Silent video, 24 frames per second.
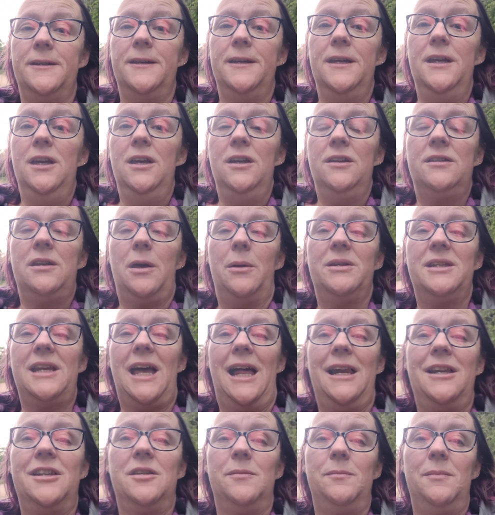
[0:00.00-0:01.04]
So it's
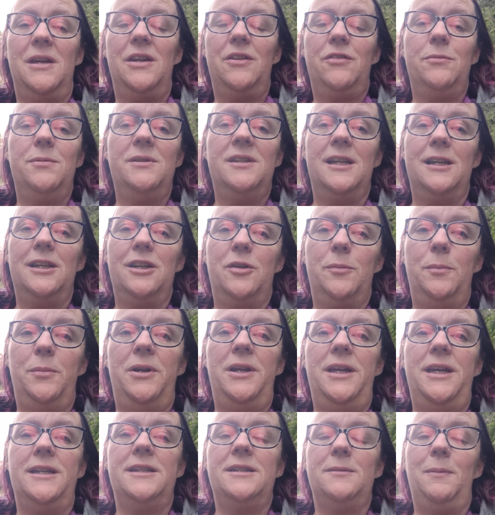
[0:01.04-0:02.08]
Alison Mead from Silicon
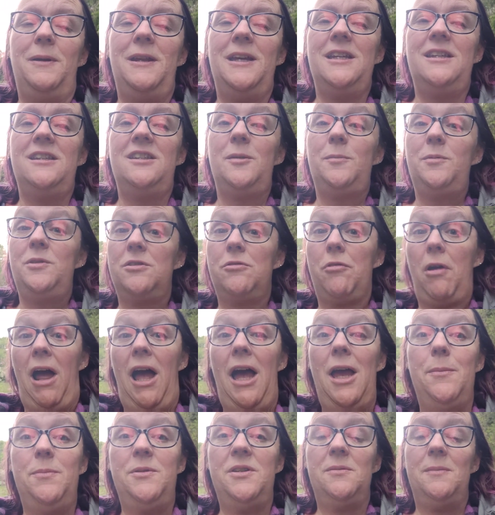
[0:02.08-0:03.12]
Bullet. Please
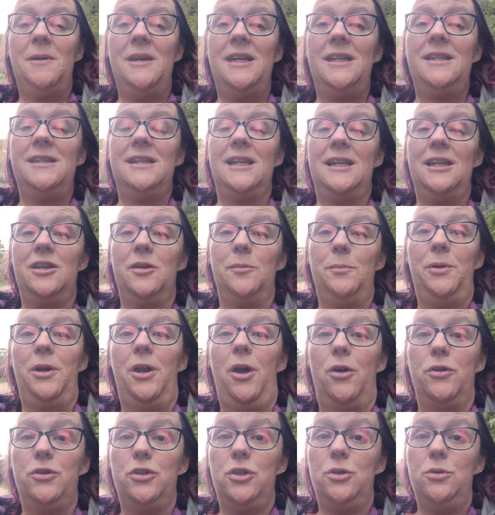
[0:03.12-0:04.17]
subscribe to me, Silicon Bullet
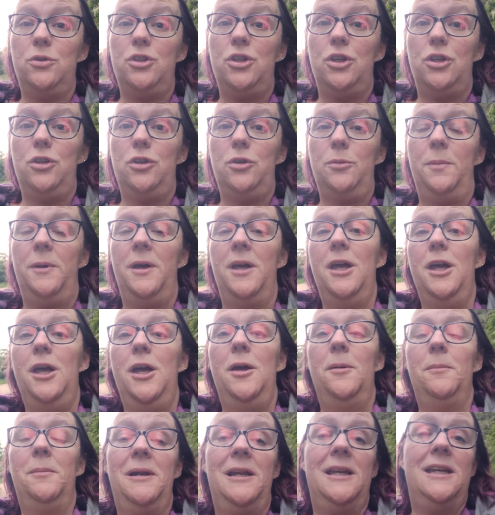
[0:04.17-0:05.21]
on YouTube.
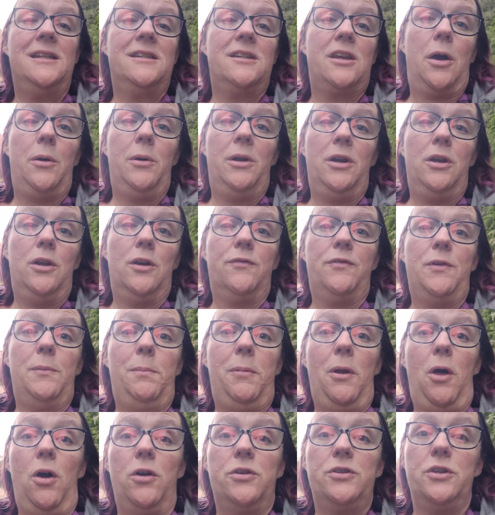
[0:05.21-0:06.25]
Please go and look for
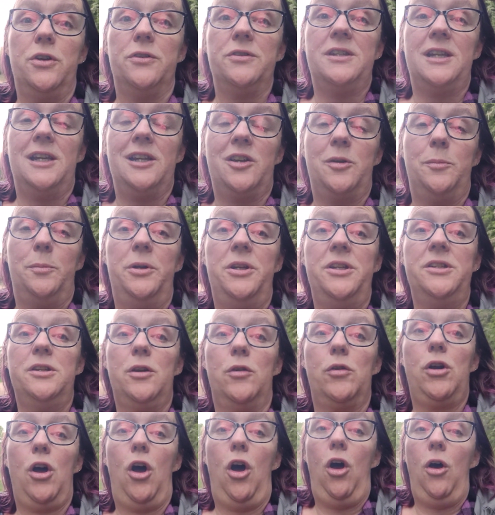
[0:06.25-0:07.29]

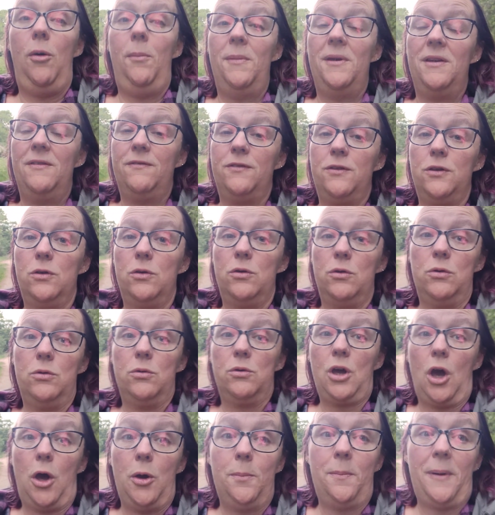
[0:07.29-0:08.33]
blog.siliconbullet.com if you
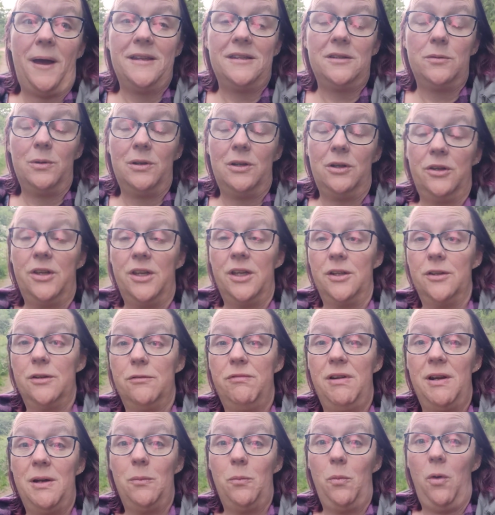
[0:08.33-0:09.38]
cope better with looking at the
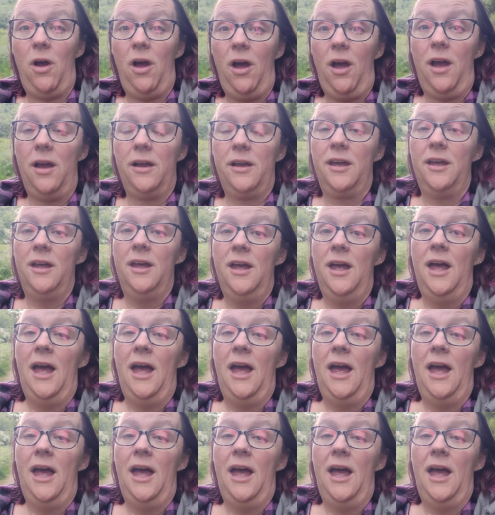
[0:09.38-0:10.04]
written work.